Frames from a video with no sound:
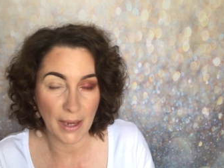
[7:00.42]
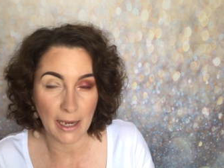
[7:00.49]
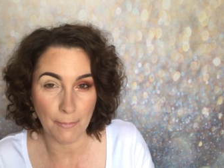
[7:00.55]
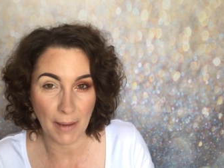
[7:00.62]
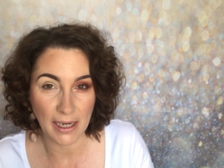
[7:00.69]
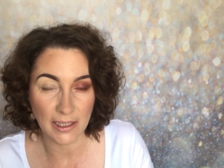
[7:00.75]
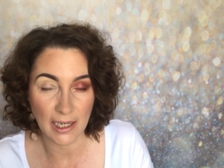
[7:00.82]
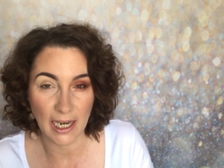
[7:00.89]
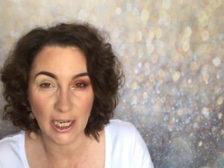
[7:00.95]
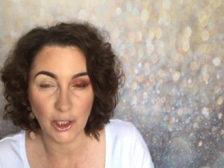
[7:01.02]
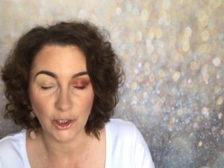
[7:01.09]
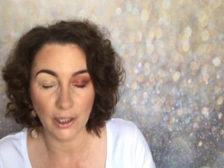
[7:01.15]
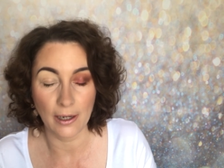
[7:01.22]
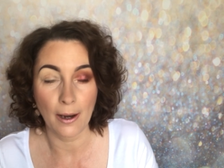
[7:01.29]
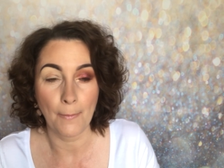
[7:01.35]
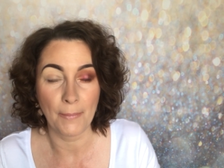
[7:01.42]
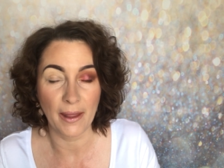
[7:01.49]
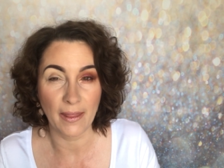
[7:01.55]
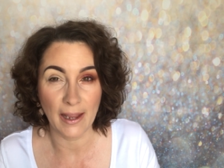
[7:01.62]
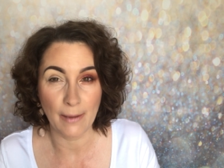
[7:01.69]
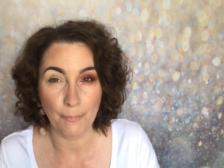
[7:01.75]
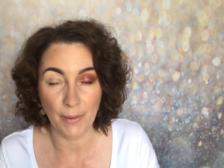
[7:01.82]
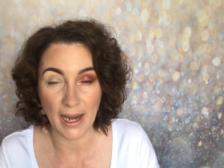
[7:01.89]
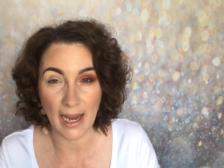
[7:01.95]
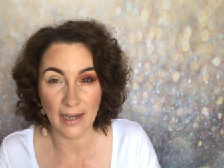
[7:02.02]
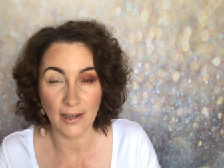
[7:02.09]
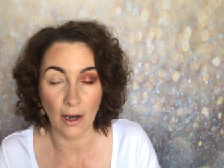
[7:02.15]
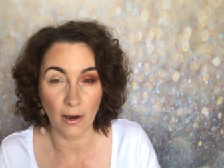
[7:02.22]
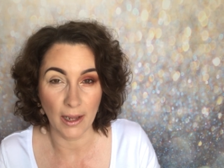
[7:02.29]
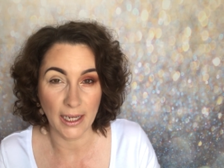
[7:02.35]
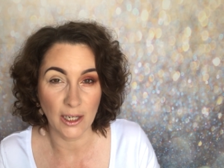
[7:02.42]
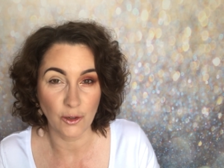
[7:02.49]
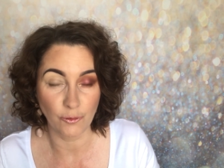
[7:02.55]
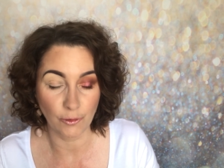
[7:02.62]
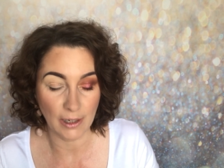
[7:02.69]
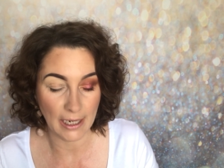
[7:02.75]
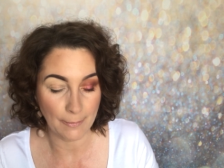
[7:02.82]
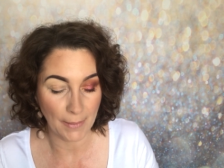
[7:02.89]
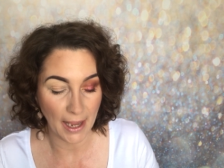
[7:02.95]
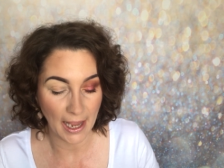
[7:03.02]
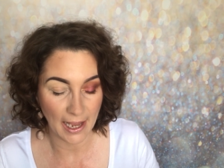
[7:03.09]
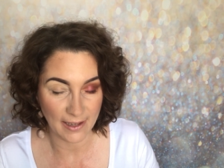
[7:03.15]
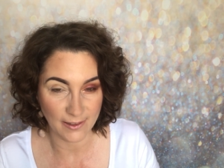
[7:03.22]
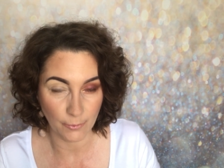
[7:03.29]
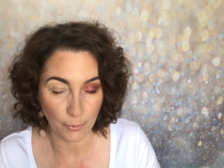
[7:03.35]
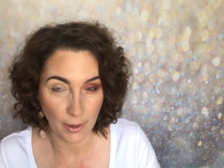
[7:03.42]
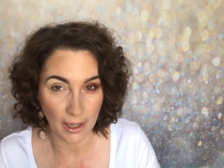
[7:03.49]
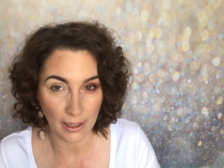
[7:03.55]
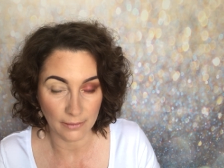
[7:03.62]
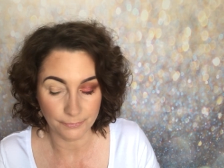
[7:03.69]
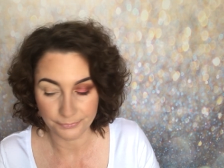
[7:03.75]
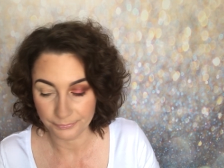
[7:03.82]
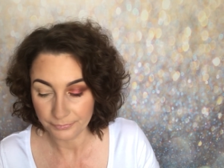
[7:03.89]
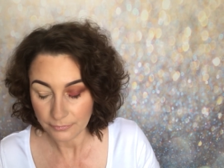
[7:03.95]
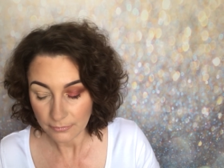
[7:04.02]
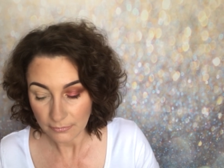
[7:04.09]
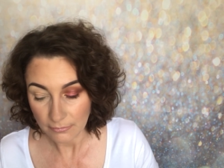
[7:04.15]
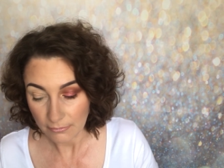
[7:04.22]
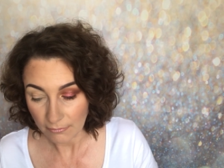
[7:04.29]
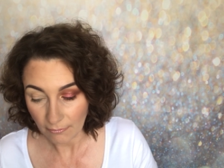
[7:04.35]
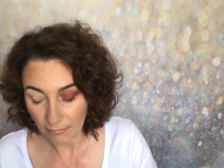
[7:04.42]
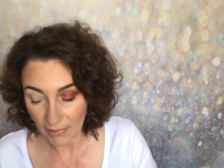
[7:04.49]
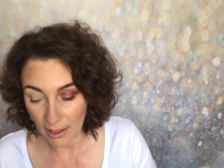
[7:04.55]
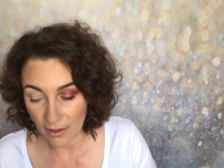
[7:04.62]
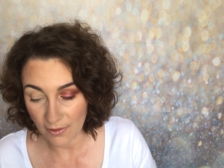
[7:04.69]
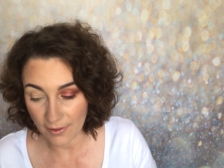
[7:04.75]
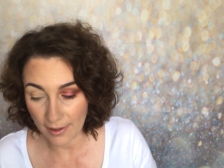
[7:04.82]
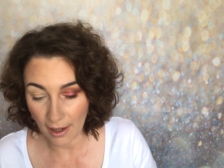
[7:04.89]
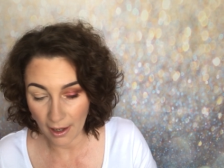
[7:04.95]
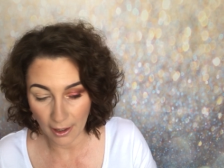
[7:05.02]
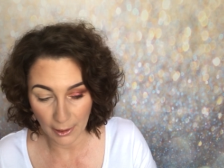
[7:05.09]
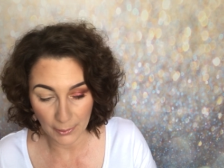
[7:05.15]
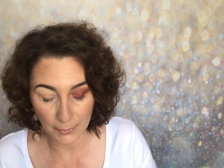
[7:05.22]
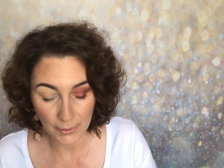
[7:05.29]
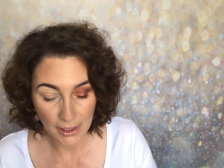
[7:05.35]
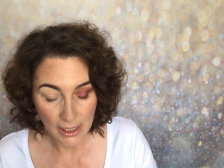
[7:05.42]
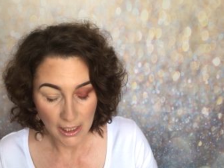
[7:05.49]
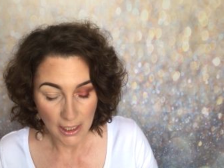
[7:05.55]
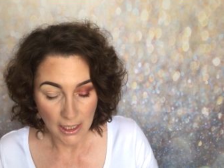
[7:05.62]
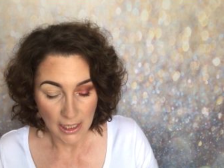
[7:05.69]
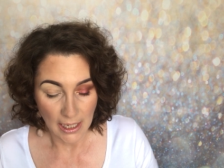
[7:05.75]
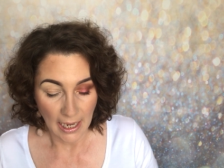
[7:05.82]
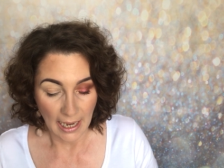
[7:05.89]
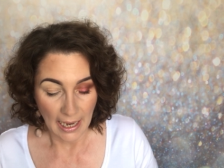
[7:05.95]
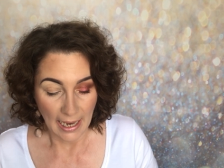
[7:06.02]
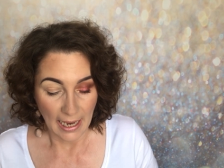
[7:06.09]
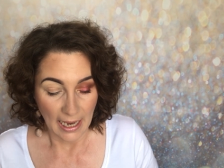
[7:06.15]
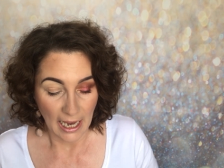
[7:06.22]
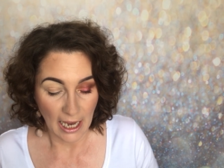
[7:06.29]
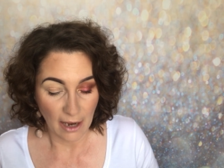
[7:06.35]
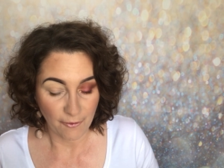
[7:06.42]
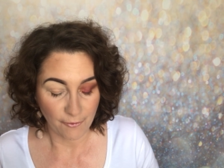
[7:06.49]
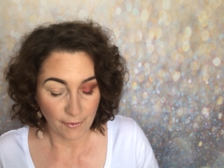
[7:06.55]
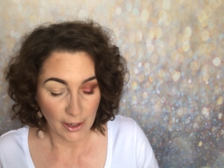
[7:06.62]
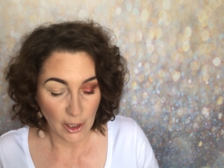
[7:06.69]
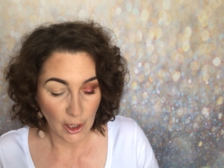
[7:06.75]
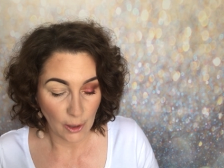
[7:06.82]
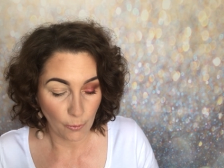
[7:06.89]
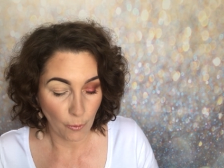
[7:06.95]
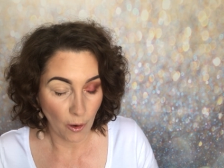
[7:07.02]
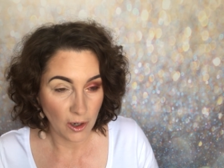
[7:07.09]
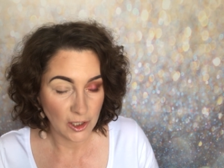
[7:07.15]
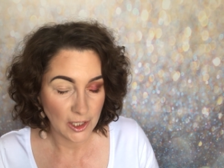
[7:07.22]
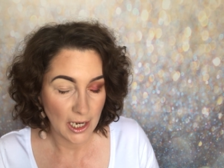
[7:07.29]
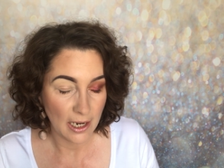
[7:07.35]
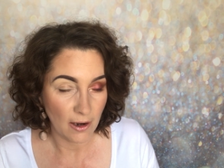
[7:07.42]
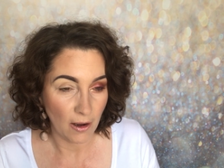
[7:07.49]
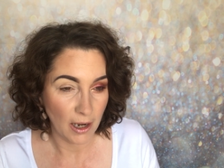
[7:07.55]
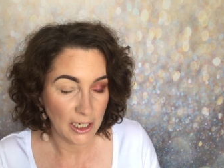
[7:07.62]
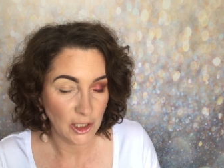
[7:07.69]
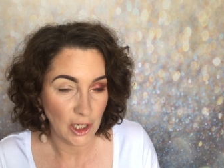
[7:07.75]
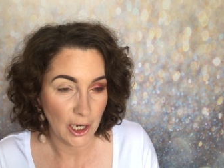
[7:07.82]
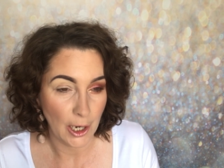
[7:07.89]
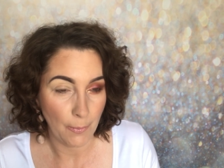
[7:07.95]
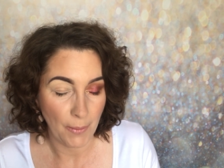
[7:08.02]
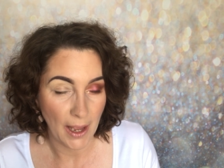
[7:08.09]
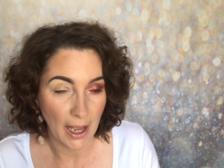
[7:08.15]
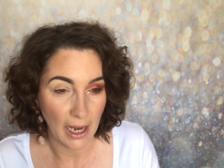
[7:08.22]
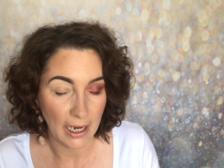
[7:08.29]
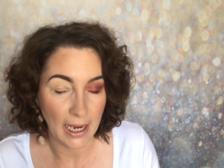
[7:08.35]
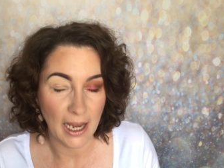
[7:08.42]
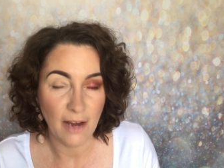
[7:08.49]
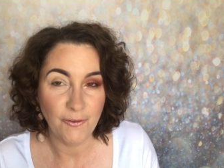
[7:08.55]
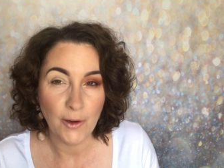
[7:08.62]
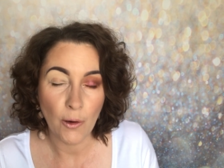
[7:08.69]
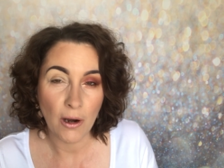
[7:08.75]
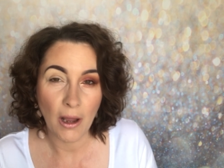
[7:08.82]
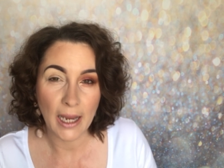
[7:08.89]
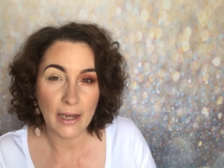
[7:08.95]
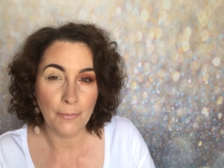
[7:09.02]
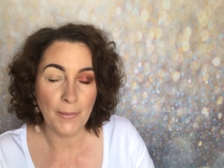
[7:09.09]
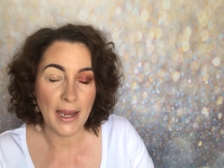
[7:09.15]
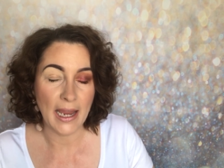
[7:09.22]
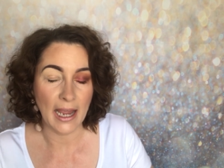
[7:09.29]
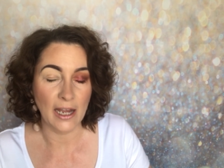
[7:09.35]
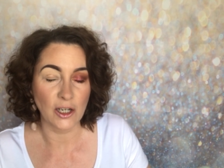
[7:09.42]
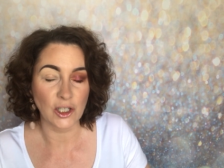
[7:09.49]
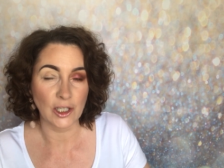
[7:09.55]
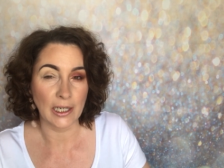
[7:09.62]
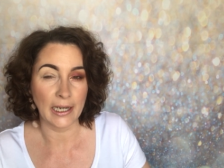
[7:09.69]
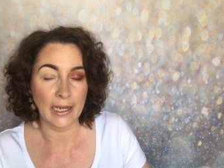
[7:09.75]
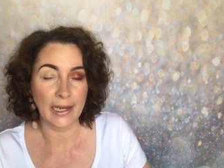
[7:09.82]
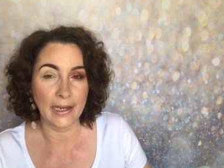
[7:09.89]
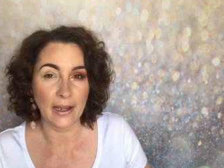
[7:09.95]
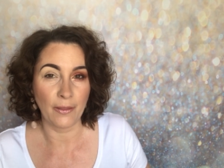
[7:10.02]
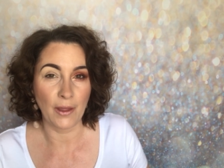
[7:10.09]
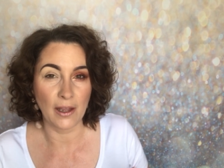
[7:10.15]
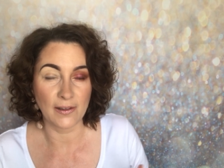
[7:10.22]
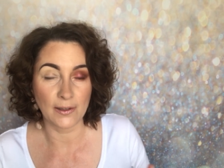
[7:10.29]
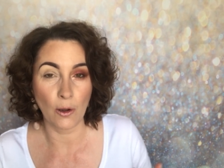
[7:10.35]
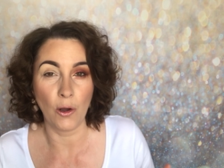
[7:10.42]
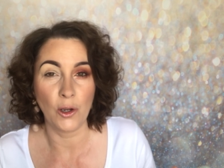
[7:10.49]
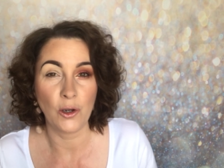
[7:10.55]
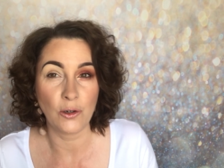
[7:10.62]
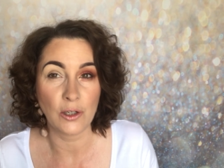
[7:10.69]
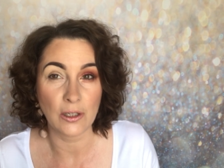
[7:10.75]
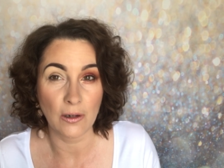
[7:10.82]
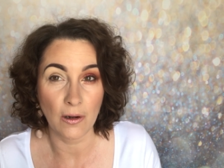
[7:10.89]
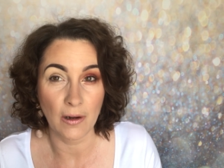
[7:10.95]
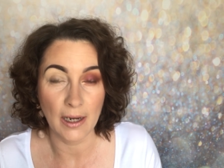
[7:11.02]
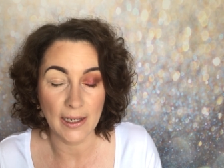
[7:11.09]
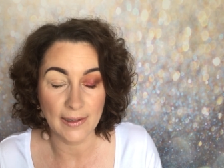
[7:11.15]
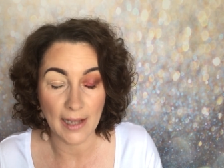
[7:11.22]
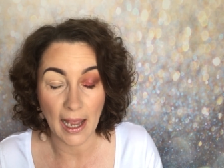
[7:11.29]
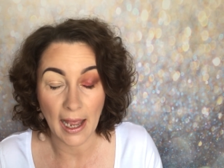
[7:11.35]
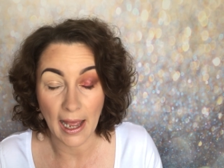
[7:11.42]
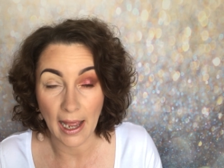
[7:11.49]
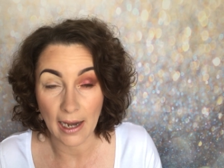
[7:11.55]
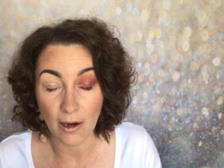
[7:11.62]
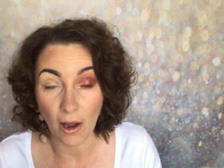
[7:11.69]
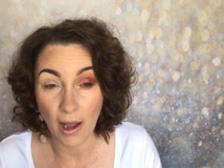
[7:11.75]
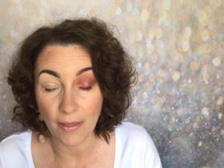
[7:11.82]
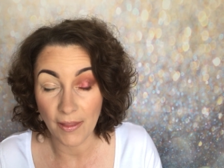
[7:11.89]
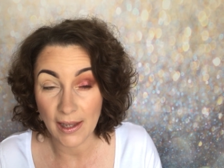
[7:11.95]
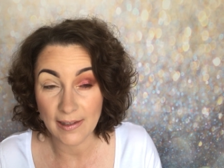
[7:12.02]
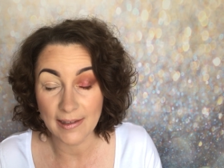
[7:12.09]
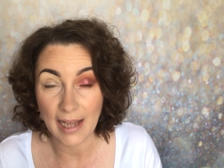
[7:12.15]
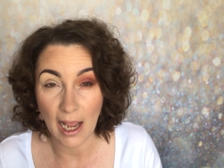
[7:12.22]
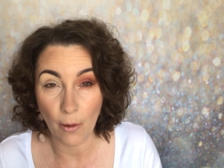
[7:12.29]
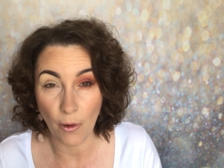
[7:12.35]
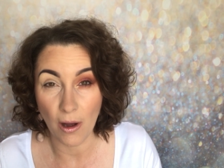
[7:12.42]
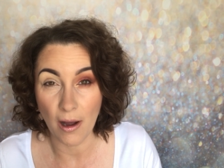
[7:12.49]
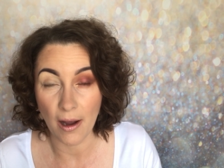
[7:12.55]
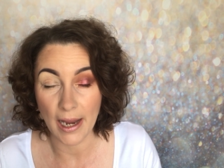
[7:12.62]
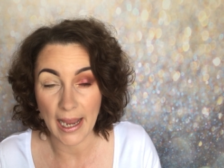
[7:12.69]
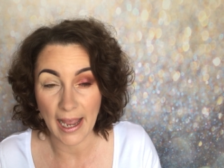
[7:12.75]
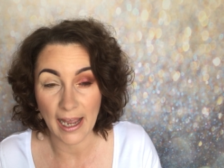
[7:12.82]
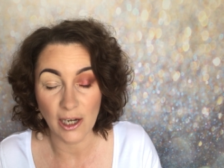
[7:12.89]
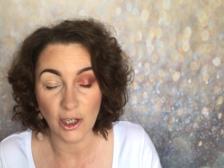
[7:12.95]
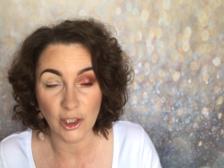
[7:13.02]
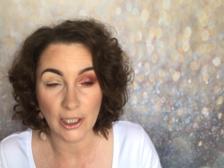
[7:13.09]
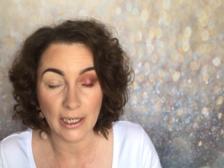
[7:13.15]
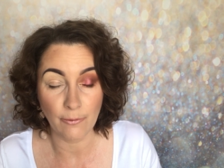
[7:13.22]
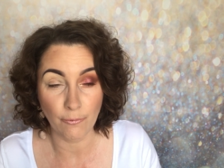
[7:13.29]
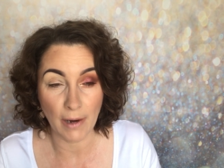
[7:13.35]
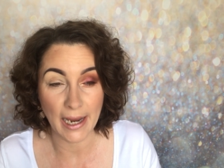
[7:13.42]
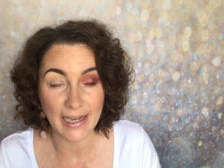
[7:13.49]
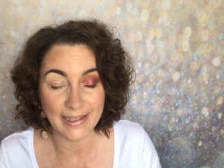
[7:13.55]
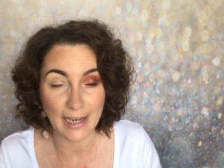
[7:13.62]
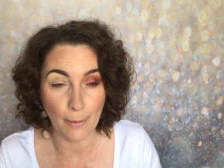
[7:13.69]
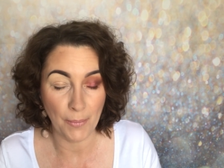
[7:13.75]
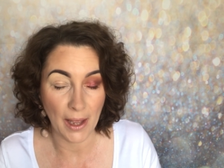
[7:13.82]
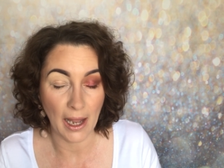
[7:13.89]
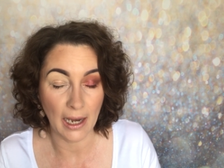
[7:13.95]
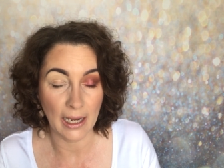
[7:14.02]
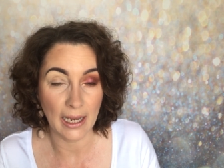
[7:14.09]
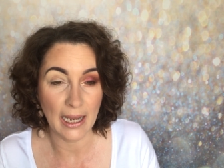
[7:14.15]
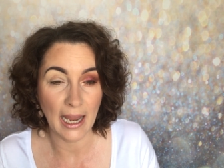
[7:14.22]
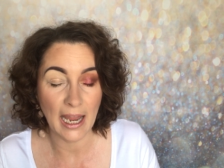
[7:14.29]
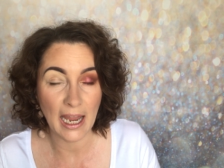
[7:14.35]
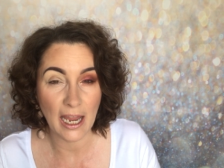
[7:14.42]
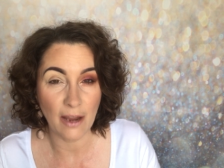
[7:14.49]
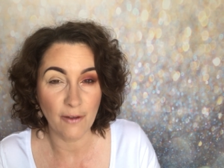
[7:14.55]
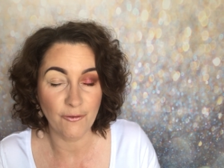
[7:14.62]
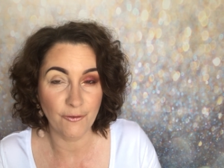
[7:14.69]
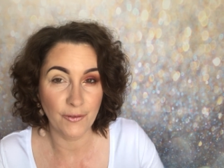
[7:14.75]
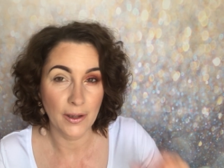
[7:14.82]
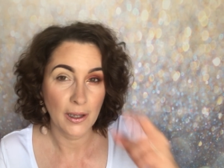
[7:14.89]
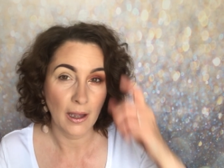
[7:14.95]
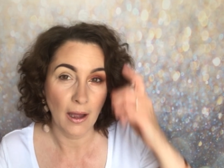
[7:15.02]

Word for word: pigmentation, but they blend like a dream as well. So, if you want an eyeshadow palette, if you're like me actually, that has got hooded eyes, and uh, this is how I actually rate a palette. If